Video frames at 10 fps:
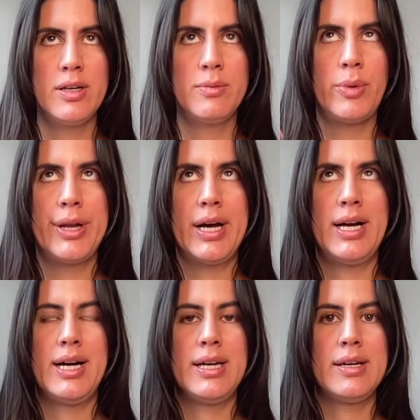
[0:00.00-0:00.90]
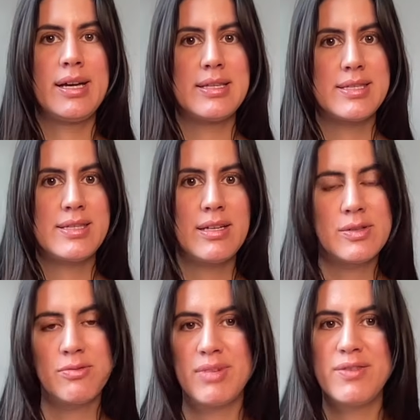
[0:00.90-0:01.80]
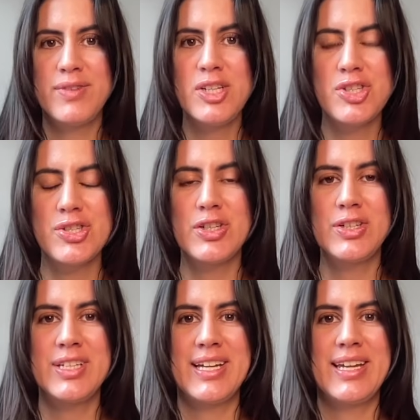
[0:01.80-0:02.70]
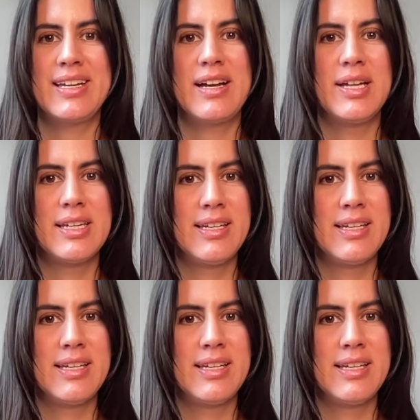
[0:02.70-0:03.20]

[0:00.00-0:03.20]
but I can stick to my vision and I can